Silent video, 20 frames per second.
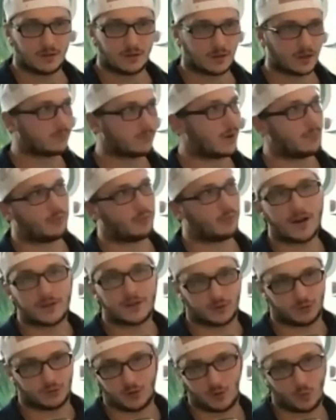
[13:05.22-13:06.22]
like, my
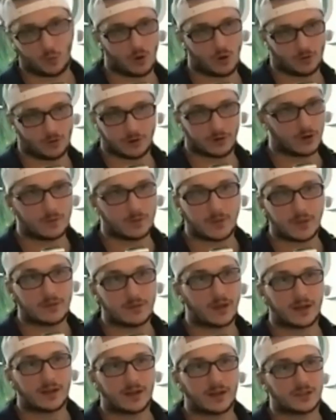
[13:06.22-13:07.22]
brains are on the wall. You know what I mean?
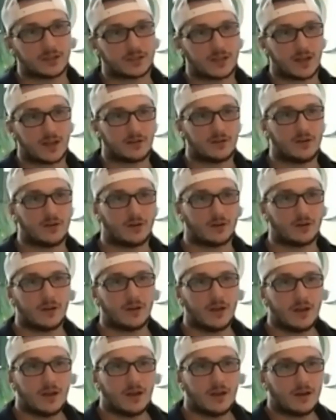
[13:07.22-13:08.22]
Like, I just had no,
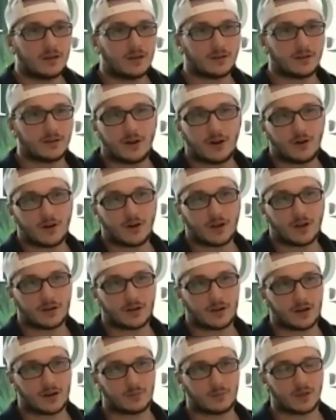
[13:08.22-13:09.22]
you know,
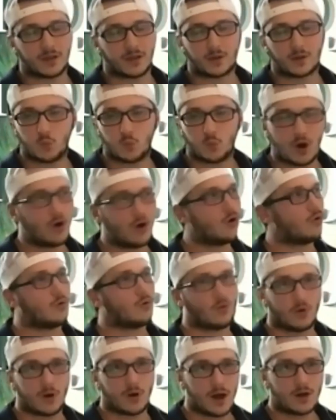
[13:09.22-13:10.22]
and, and I'm like,
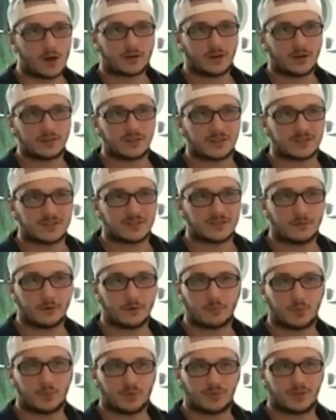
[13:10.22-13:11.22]
whoa, how did I just
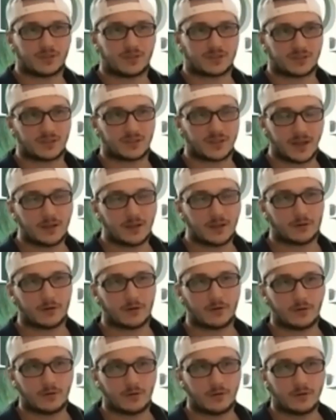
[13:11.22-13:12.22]
never put this
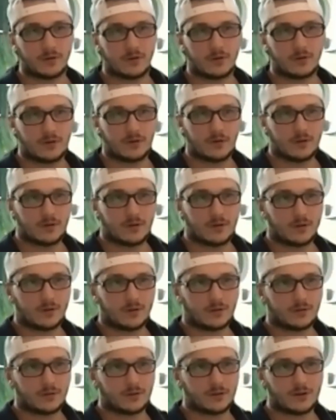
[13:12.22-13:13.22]
together?
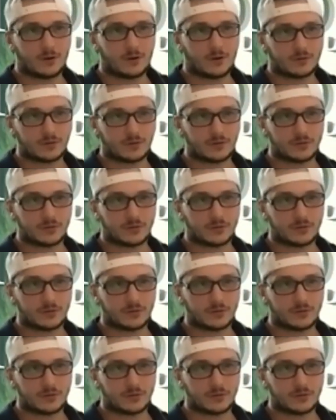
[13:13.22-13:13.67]
You know,